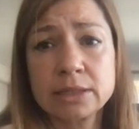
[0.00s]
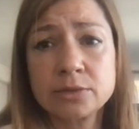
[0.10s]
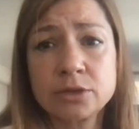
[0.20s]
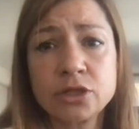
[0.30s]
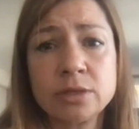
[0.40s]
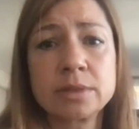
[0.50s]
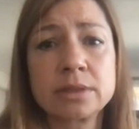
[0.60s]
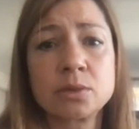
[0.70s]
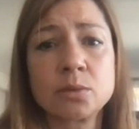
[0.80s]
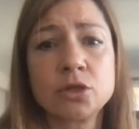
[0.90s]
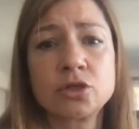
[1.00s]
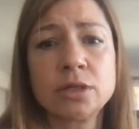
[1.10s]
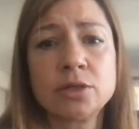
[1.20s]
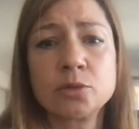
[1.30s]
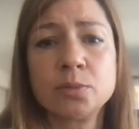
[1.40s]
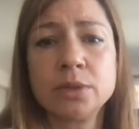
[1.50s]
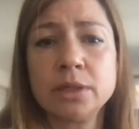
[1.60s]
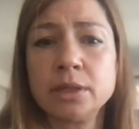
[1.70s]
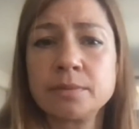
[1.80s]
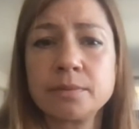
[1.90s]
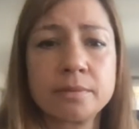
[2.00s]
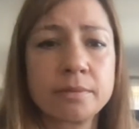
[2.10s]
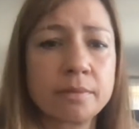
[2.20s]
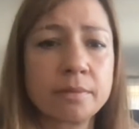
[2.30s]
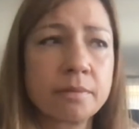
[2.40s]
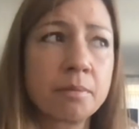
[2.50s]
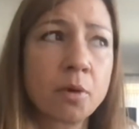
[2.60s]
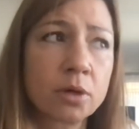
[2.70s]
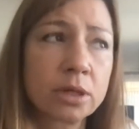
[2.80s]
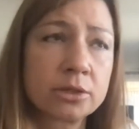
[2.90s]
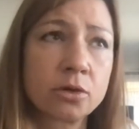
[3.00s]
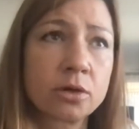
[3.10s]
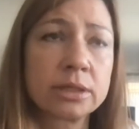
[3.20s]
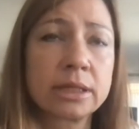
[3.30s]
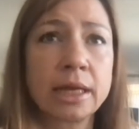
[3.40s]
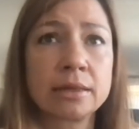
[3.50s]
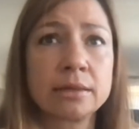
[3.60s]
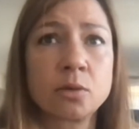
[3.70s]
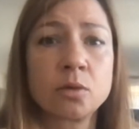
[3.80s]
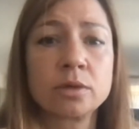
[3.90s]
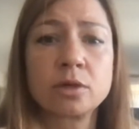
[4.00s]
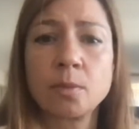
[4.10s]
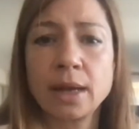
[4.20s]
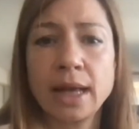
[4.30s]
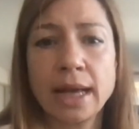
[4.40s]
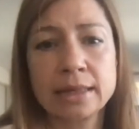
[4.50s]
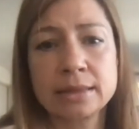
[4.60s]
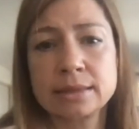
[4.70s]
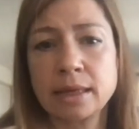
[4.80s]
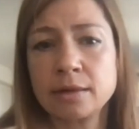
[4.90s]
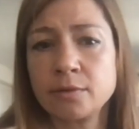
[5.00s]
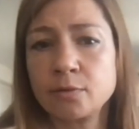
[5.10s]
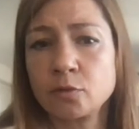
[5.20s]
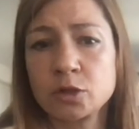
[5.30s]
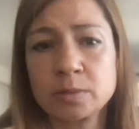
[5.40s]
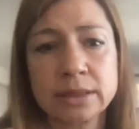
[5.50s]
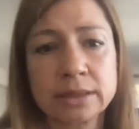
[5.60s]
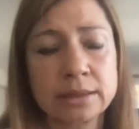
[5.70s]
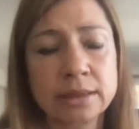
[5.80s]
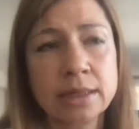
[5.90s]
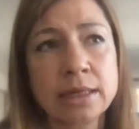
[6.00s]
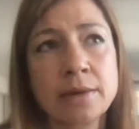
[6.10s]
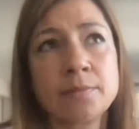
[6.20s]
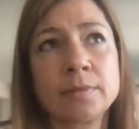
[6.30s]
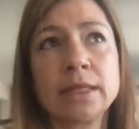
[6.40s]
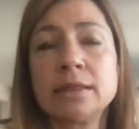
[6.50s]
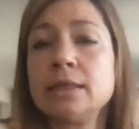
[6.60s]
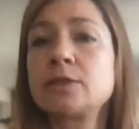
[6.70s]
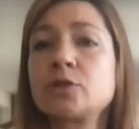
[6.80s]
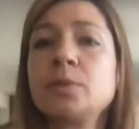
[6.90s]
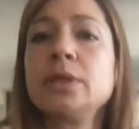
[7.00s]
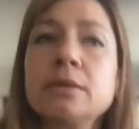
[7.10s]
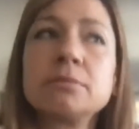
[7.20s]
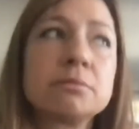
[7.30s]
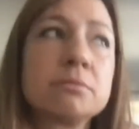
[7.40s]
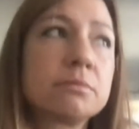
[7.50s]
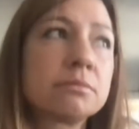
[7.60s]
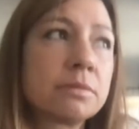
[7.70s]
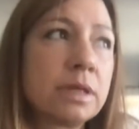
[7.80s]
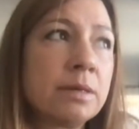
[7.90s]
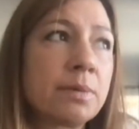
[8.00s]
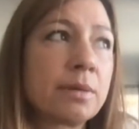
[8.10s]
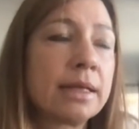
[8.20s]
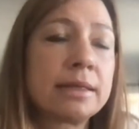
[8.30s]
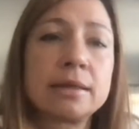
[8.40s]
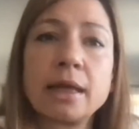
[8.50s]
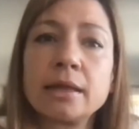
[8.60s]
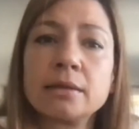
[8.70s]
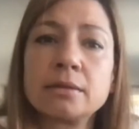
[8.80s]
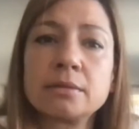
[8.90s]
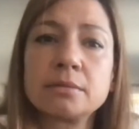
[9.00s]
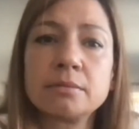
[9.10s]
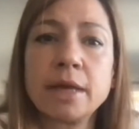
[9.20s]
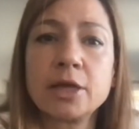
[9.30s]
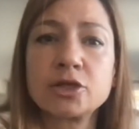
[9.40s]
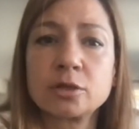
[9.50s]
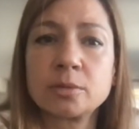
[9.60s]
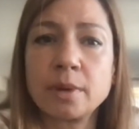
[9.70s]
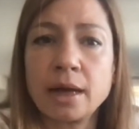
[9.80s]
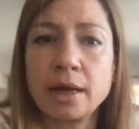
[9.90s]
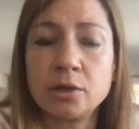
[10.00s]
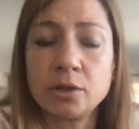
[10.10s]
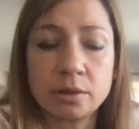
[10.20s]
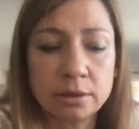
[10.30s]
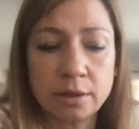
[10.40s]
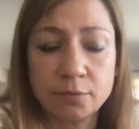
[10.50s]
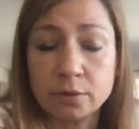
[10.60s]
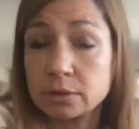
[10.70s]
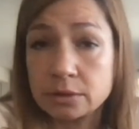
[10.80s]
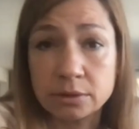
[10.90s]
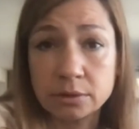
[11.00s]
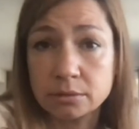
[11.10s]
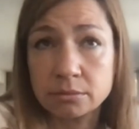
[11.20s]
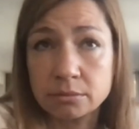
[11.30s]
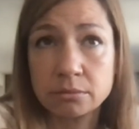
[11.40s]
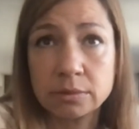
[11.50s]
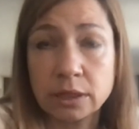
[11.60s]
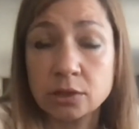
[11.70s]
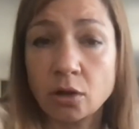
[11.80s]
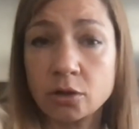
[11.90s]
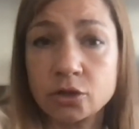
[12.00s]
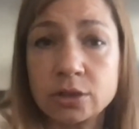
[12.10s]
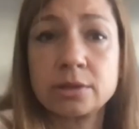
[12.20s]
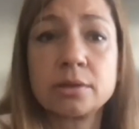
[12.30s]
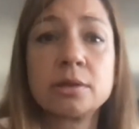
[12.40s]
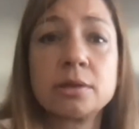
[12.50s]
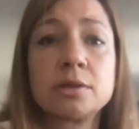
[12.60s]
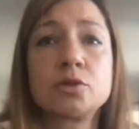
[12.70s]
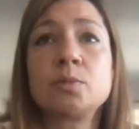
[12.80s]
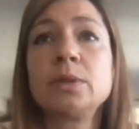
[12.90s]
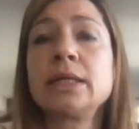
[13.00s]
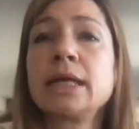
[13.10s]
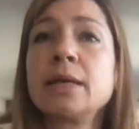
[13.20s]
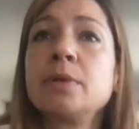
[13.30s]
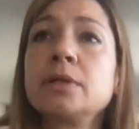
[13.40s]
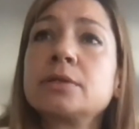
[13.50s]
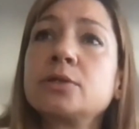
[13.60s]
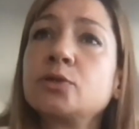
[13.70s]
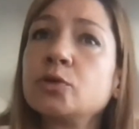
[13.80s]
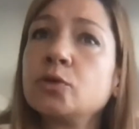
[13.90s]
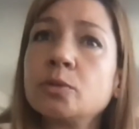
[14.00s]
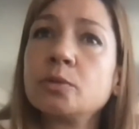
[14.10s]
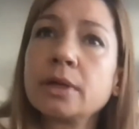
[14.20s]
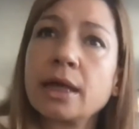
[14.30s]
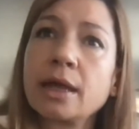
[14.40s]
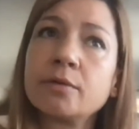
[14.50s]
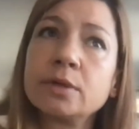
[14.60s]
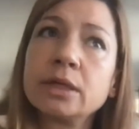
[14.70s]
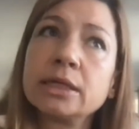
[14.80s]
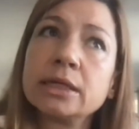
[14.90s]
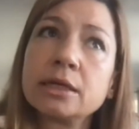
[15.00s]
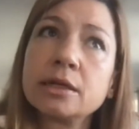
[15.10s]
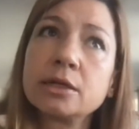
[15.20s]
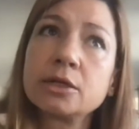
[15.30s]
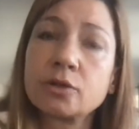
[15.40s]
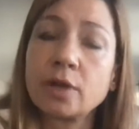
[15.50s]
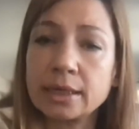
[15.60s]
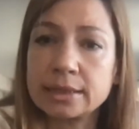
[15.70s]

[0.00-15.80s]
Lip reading: regimes, which need to be monitored, and all the compliance and enforcement that needs to be implemented and measured by different technologies to be enabled to have a really tracking